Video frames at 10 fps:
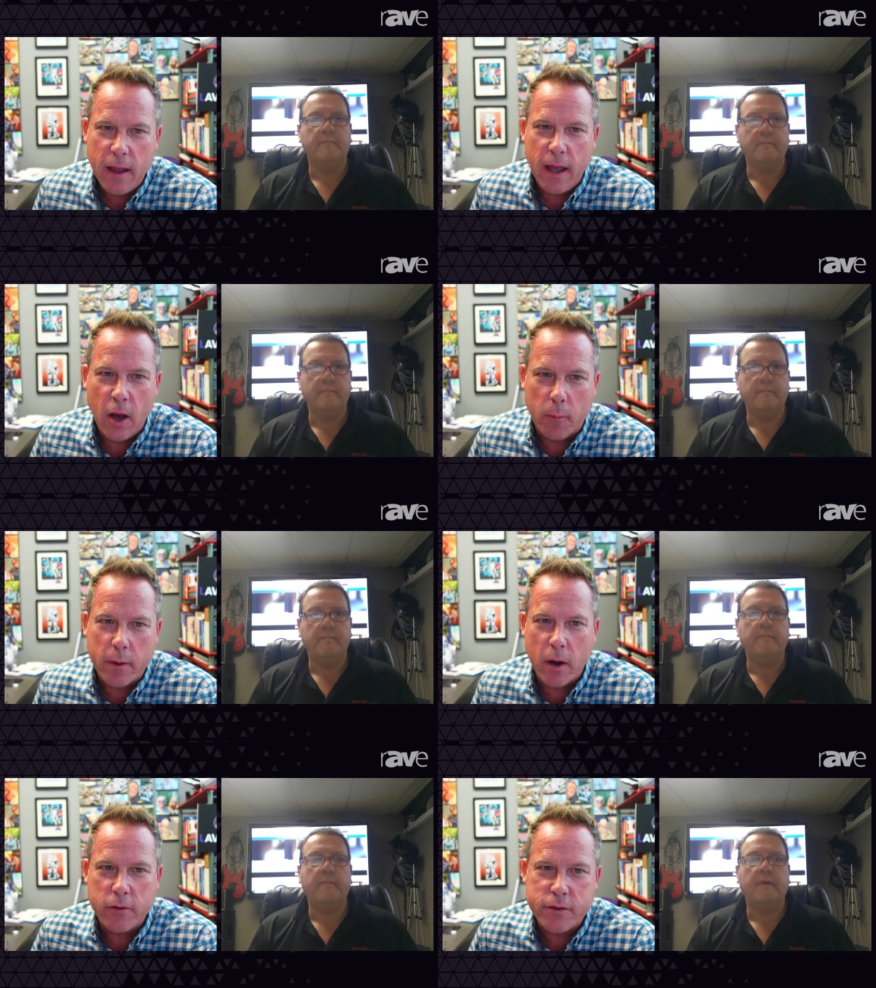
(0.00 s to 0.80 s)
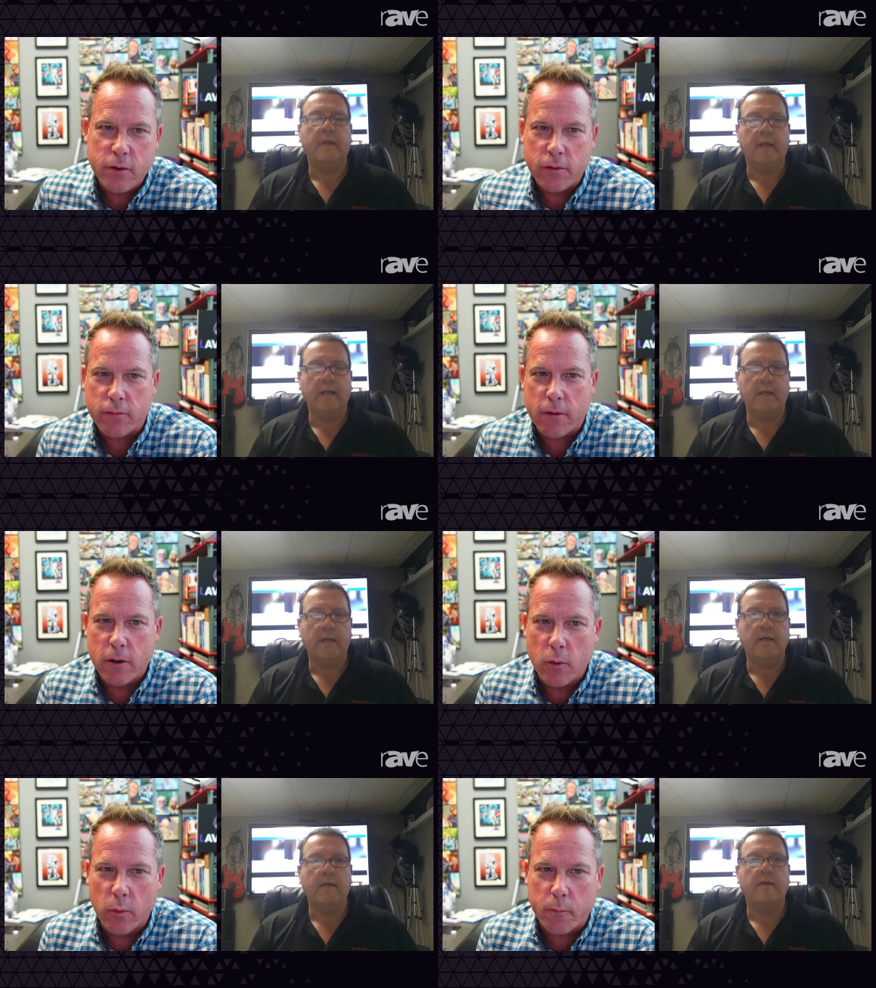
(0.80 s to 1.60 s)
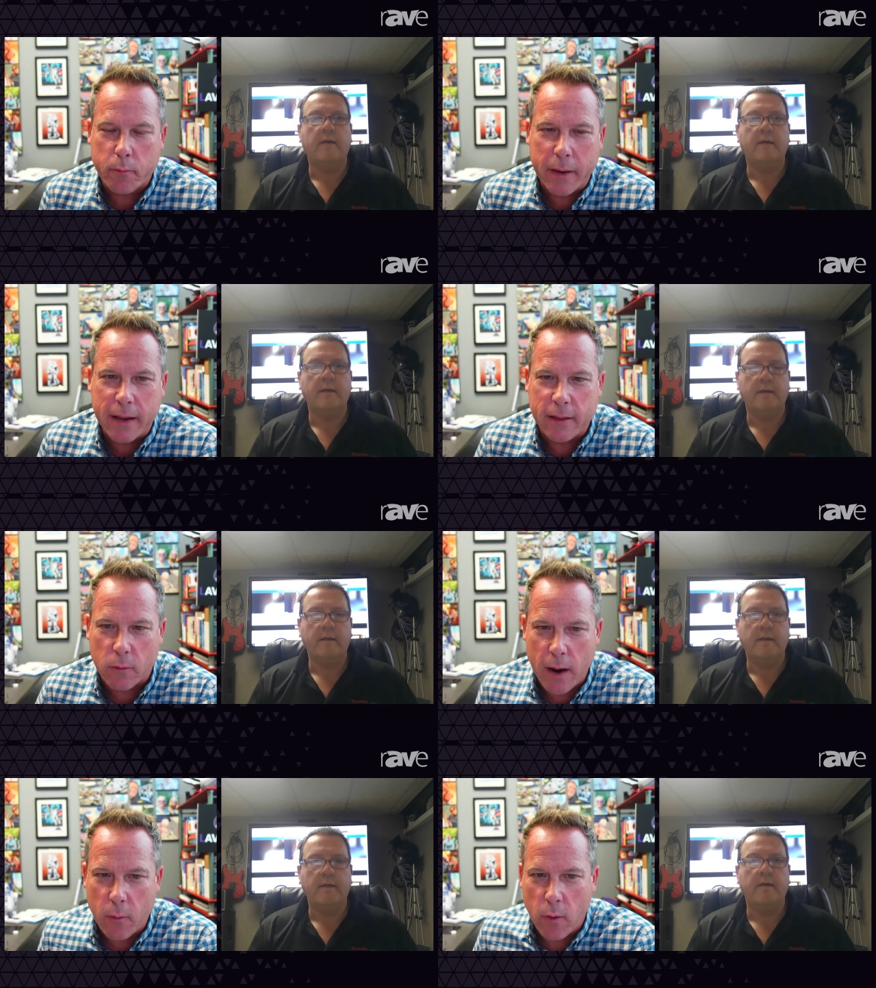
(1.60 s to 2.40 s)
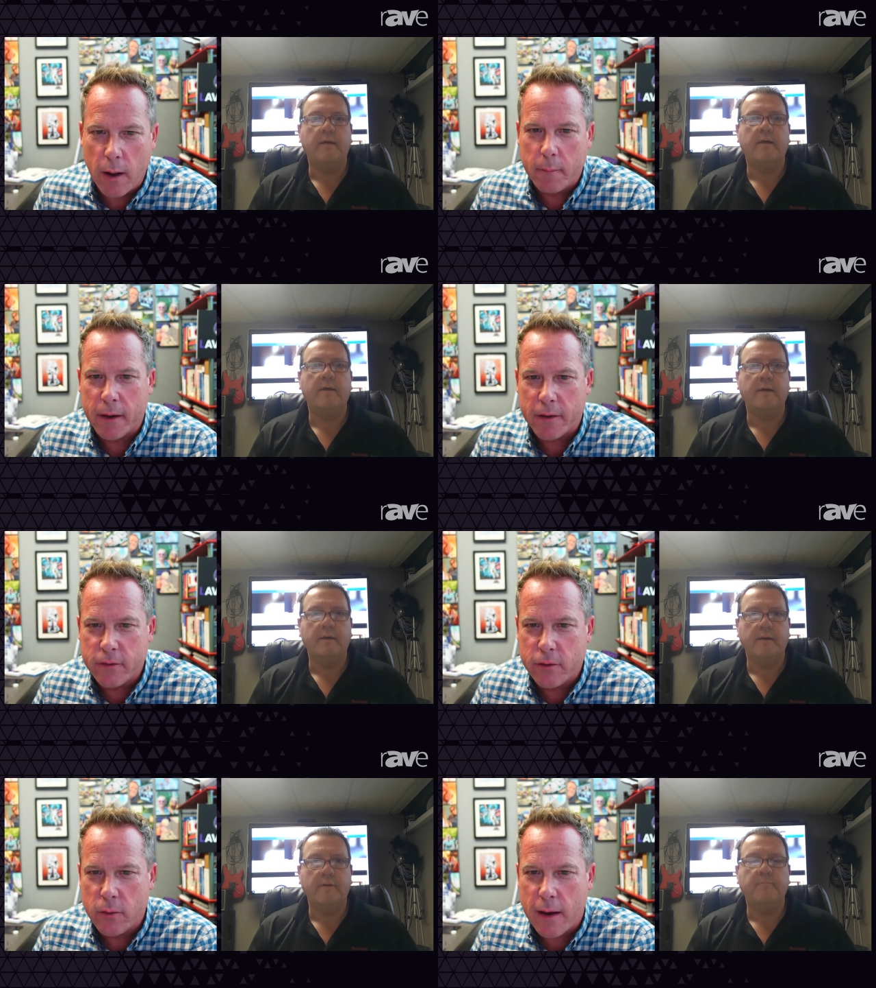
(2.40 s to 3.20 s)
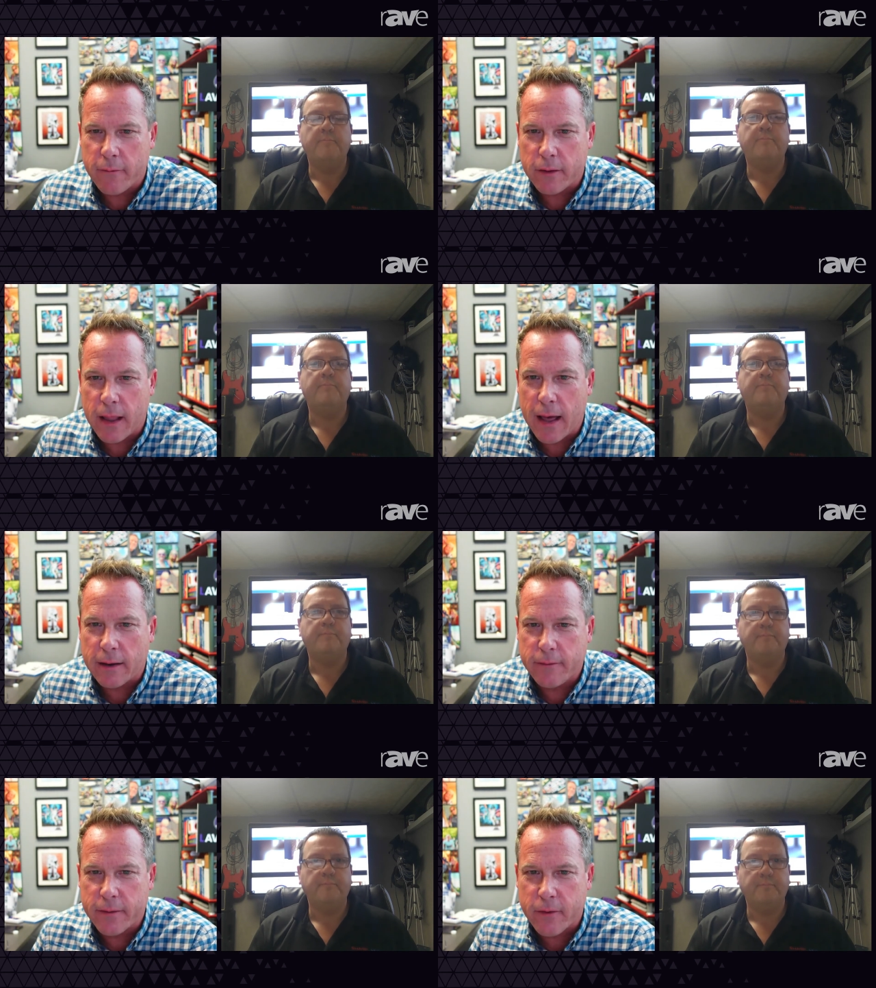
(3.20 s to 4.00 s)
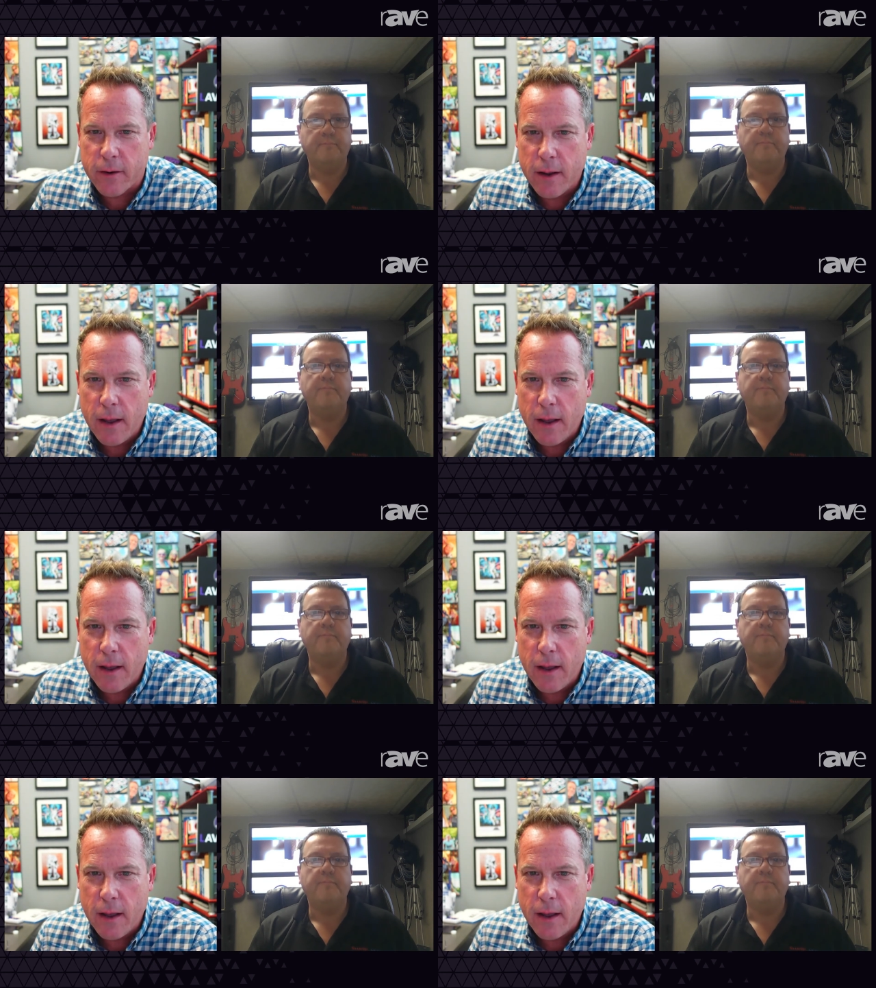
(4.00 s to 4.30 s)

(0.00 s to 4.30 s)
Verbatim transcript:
Speaker 1: help coach you through picking the right one, because you do have a lot of different